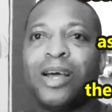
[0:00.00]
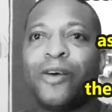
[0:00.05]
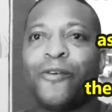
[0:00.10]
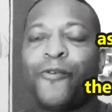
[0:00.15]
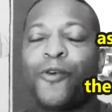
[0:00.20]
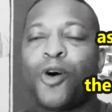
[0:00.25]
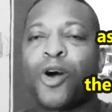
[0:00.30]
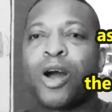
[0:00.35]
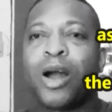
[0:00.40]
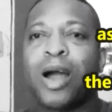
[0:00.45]

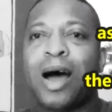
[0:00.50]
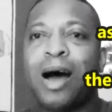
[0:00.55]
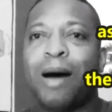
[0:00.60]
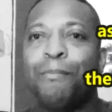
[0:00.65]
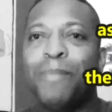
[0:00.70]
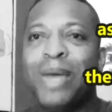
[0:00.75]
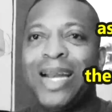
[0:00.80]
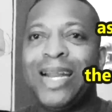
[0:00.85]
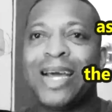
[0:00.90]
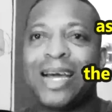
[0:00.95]
For
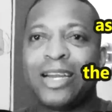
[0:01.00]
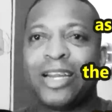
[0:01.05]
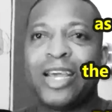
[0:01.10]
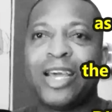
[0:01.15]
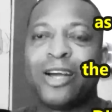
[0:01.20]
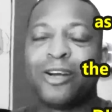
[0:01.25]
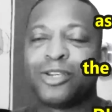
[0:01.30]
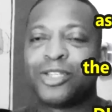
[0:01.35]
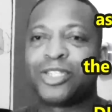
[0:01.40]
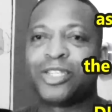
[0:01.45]
million
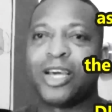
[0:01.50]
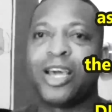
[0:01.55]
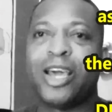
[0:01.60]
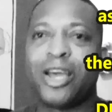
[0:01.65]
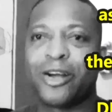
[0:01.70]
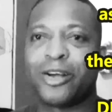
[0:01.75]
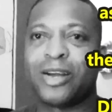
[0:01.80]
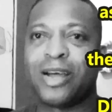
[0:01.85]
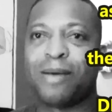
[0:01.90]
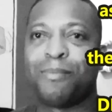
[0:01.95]
ears to
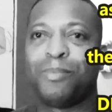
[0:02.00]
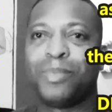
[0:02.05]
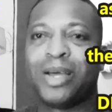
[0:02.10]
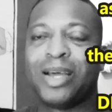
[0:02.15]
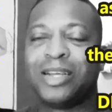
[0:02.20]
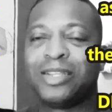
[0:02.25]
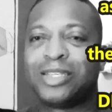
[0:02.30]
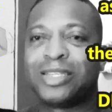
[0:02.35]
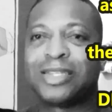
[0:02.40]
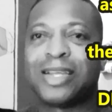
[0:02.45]
hear them
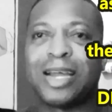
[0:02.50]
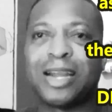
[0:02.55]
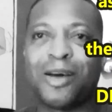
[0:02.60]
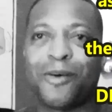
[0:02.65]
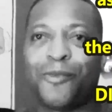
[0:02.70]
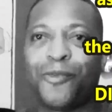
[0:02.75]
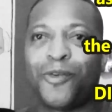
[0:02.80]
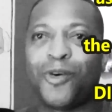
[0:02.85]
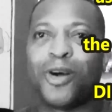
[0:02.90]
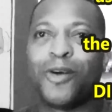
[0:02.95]
instead
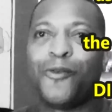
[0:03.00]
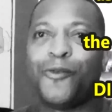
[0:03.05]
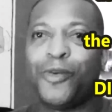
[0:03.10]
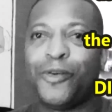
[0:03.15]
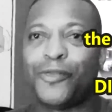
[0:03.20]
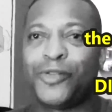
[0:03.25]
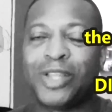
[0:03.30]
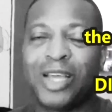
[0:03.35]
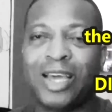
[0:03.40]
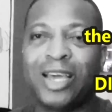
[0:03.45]
of for
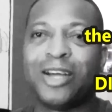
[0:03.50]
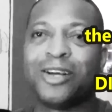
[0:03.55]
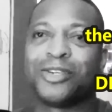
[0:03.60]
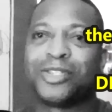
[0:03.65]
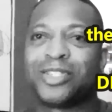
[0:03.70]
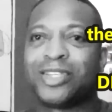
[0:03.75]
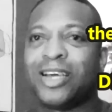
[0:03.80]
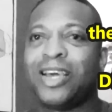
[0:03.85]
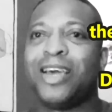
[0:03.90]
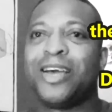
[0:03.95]
50
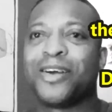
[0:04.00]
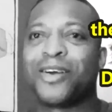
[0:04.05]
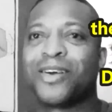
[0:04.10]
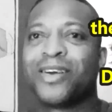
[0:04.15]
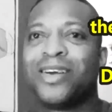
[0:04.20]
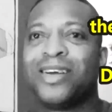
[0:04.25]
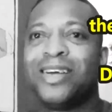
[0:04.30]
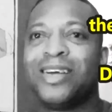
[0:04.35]
ears to hear.